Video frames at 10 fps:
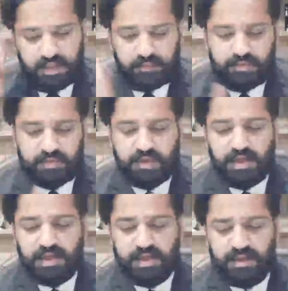Salah
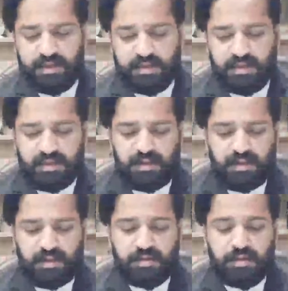
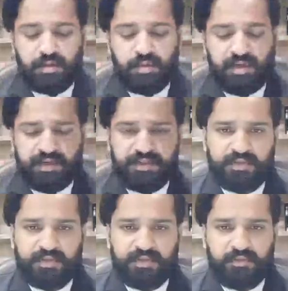liduluki shams.
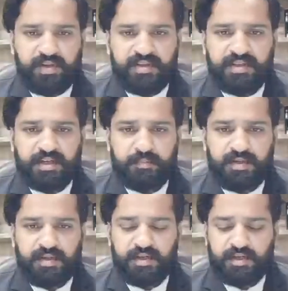That means,
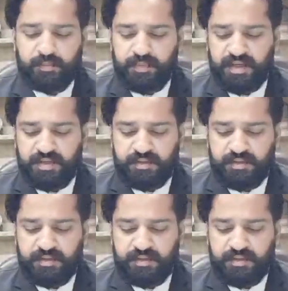it means